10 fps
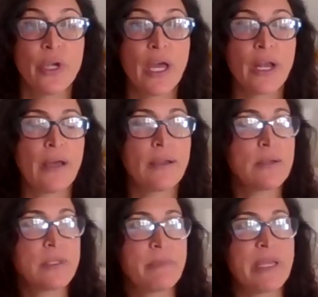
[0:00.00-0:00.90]
And as I
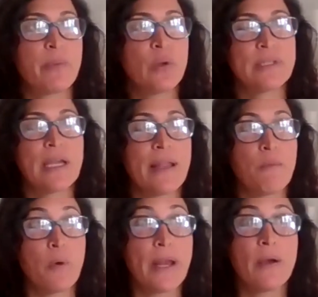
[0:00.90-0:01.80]
was being pulled out, and
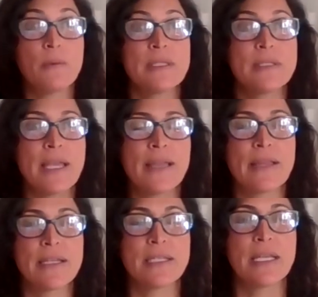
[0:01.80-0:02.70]
when I was saying
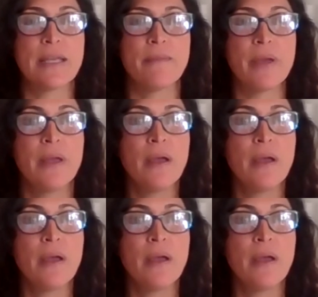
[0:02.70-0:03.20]
that to him,